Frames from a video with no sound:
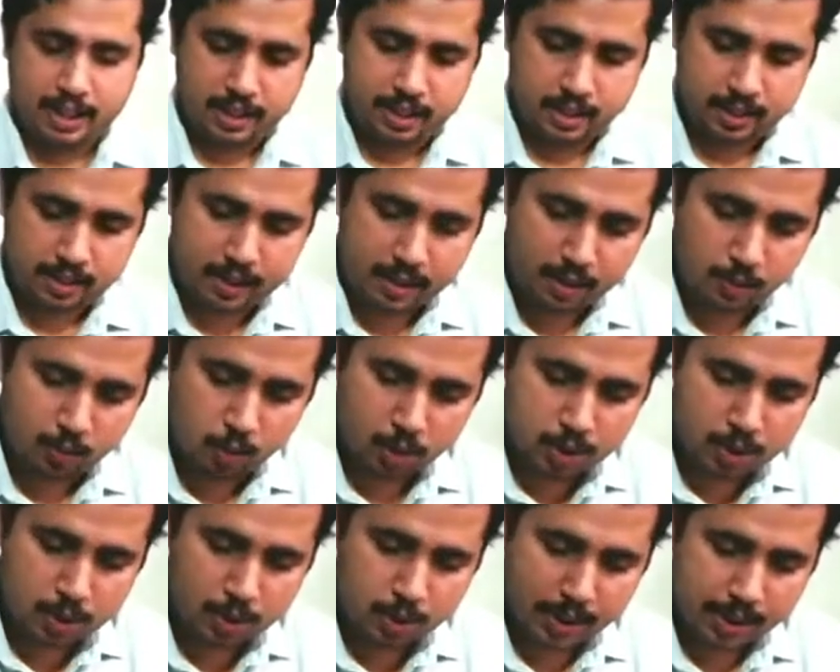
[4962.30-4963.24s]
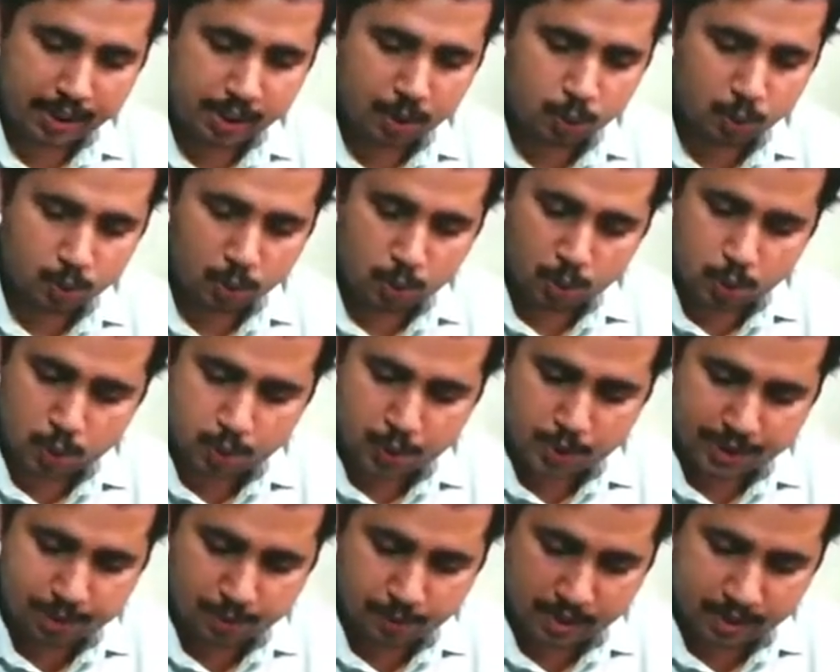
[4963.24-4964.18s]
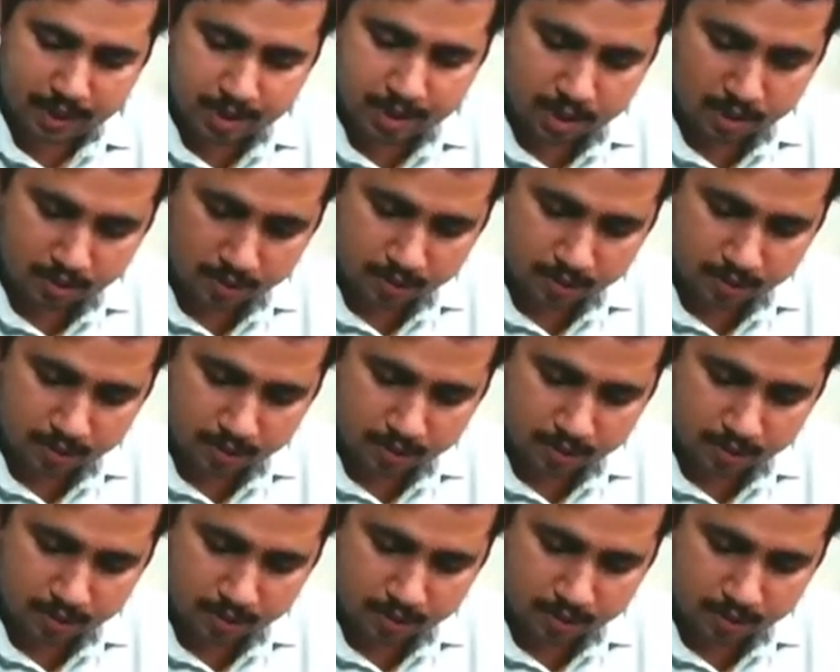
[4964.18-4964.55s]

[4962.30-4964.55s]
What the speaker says: then what should I do? Two situation: